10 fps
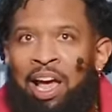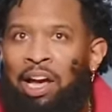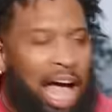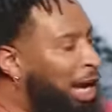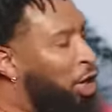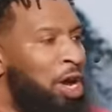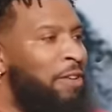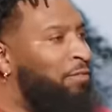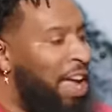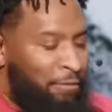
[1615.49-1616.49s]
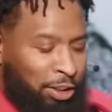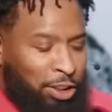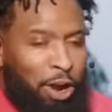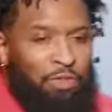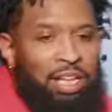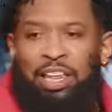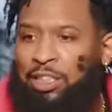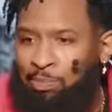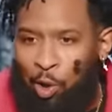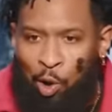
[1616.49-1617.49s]
Got good and faithful servant, this
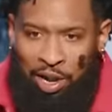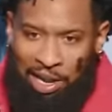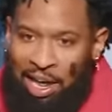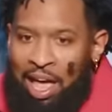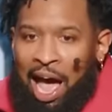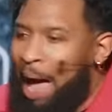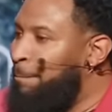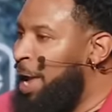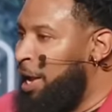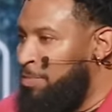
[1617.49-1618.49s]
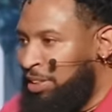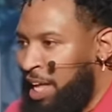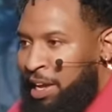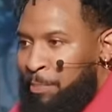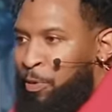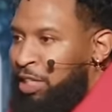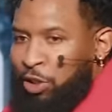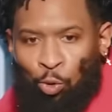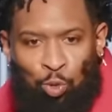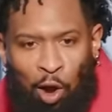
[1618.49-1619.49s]
morning I made a mistake and pressed the
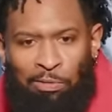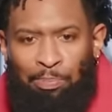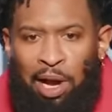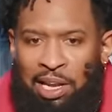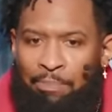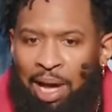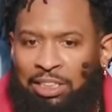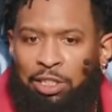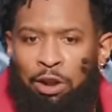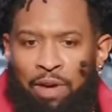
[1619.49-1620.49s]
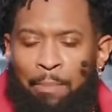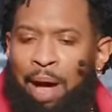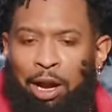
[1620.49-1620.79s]
wrong button in my serv- in my